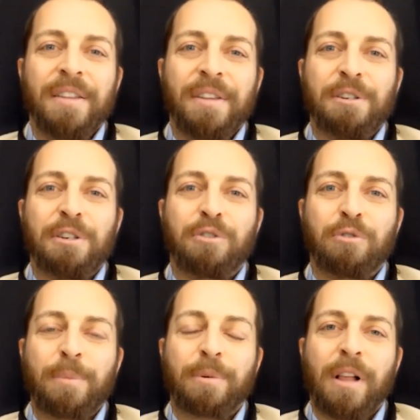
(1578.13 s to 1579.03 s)
There's a
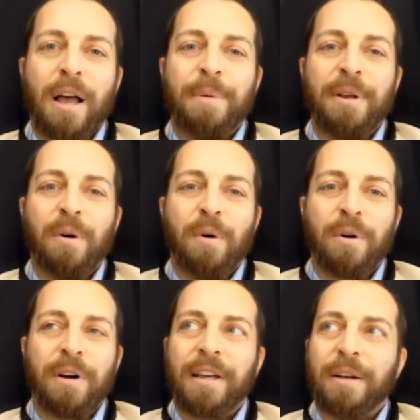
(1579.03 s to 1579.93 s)
strip club in
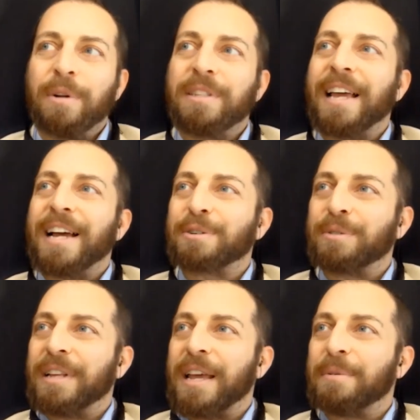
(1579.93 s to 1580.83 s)
Oregon. What's the
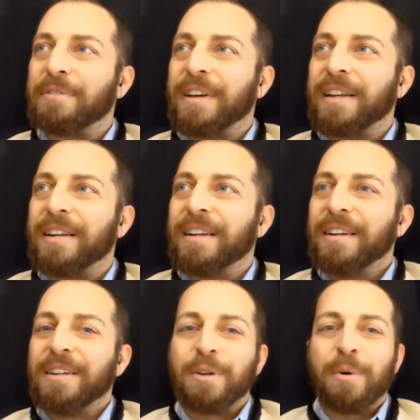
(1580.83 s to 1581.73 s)
actual name of it?
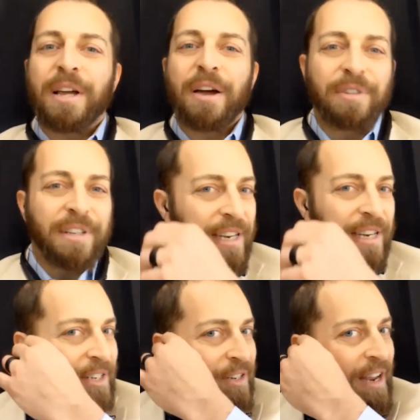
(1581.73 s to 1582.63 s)
So we covered this
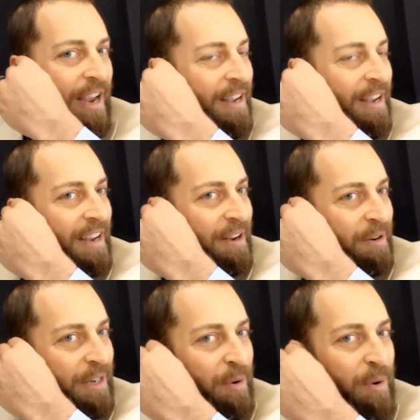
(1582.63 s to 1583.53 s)
yesterday. And it
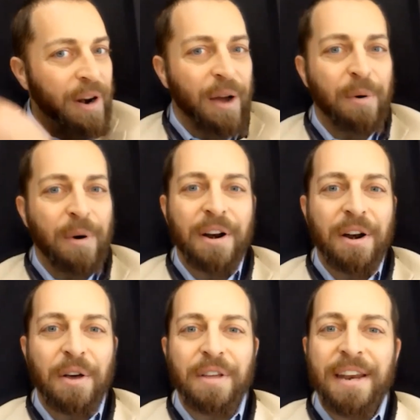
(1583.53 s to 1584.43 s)
was like I wanted to
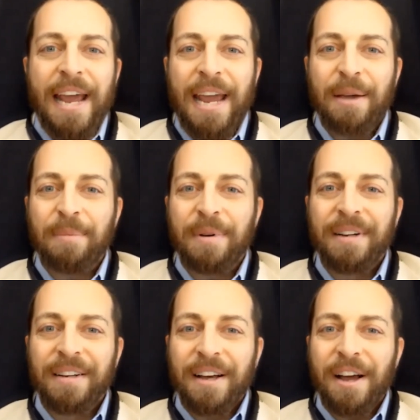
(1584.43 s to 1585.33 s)
know the name
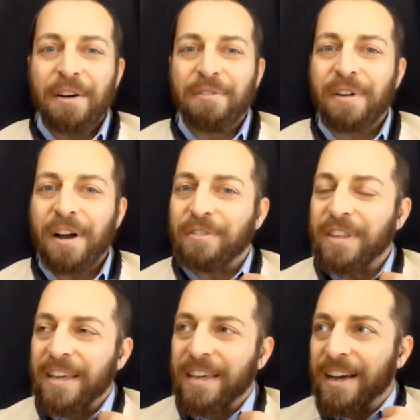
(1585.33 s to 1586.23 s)
of
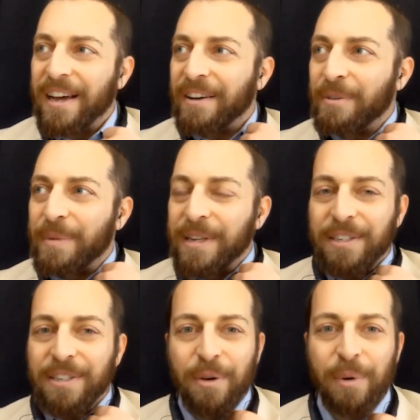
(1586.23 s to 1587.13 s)
the
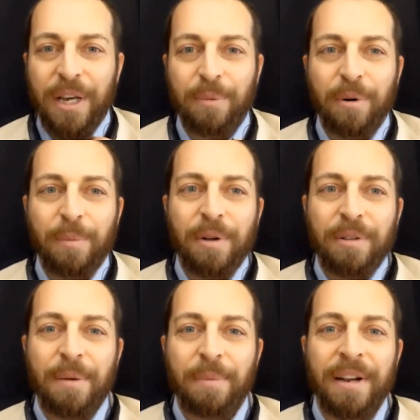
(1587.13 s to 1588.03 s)
business so that we could promote
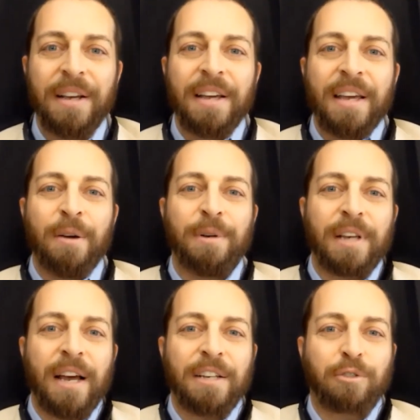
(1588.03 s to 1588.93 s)
them. But it was
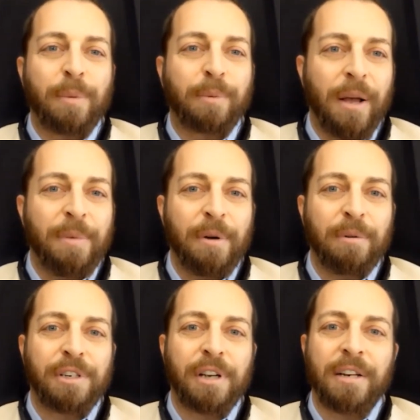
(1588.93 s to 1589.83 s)
a strip club that
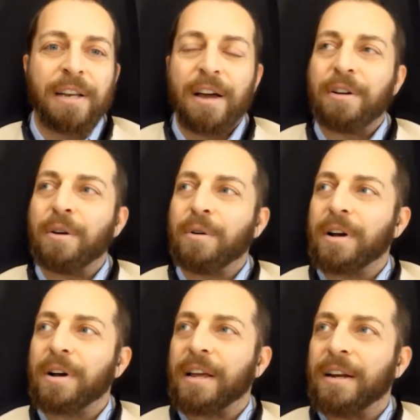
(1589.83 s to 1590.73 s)
was shut down in
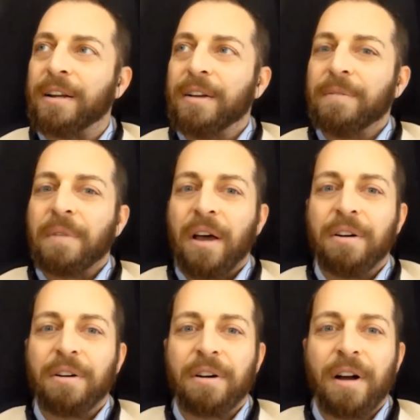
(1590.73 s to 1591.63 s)
Oregon
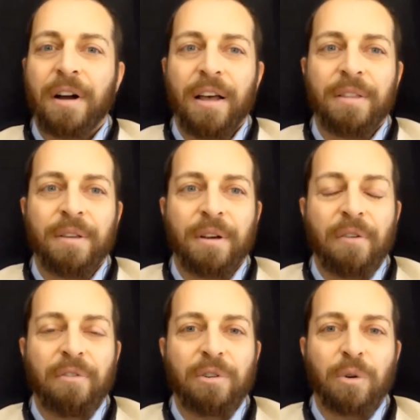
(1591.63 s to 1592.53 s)
under the
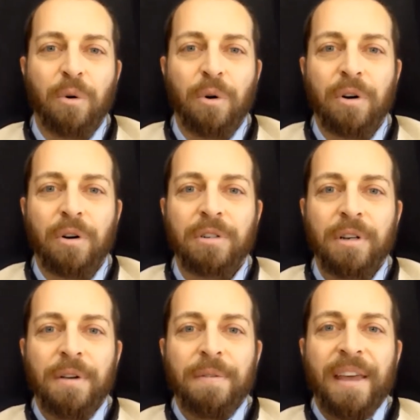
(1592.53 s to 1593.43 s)
governor's orders.
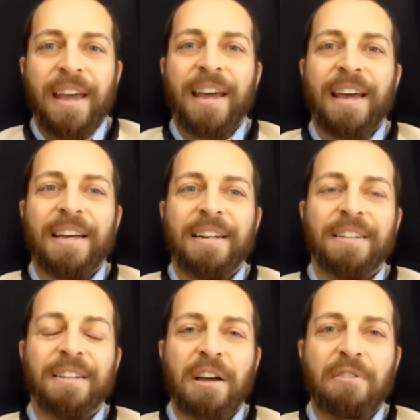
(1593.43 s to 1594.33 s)
And
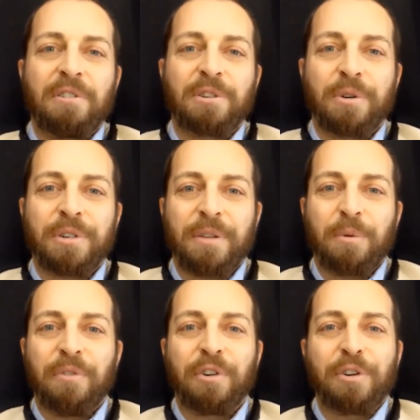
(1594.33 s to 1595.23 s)
the governor's orders said,
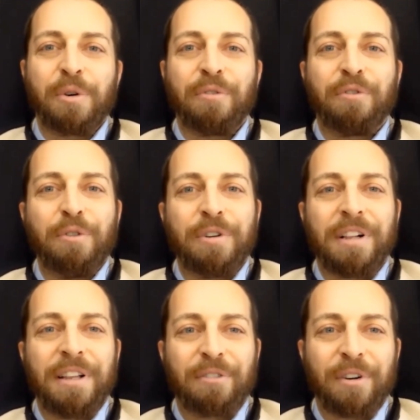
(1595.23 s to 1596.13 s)
well, if you're doing food
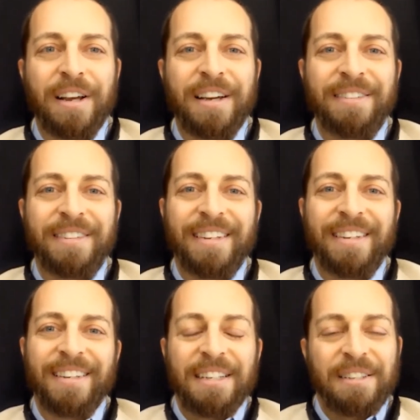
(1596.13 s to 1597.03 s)
delivery,
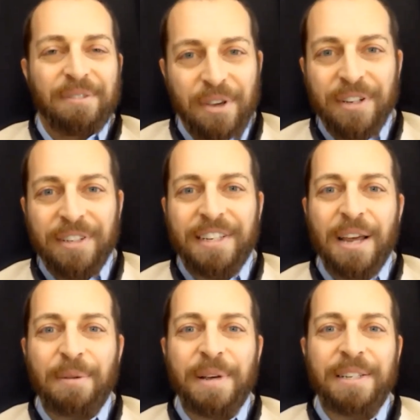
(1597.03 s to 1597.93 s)
you can stay
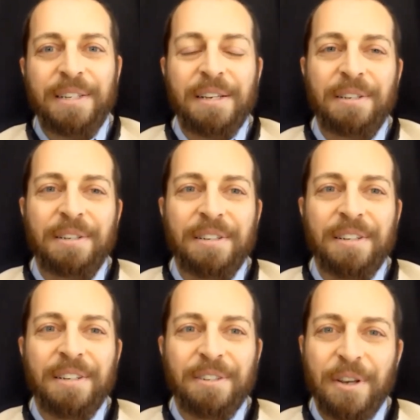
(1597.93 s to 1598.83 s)
in business.
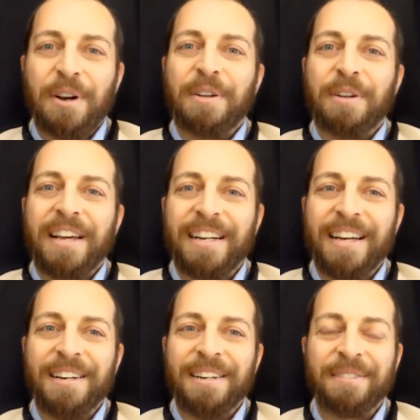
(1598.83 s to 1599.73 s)
So you know what they
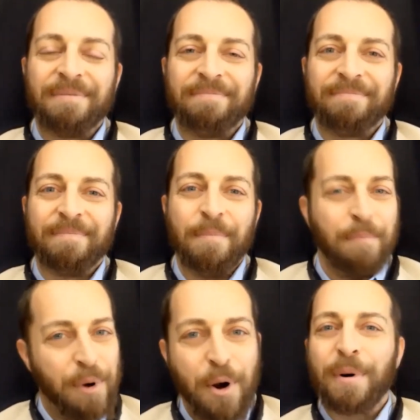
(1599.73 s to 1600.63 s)
did?
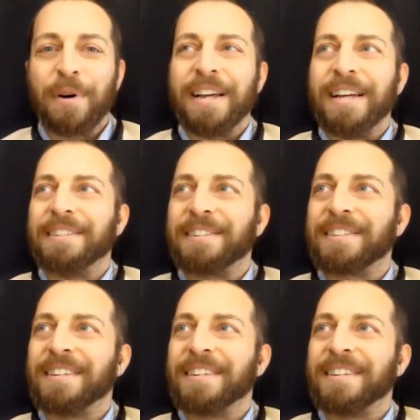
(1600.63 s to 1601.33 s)
Uber Eats.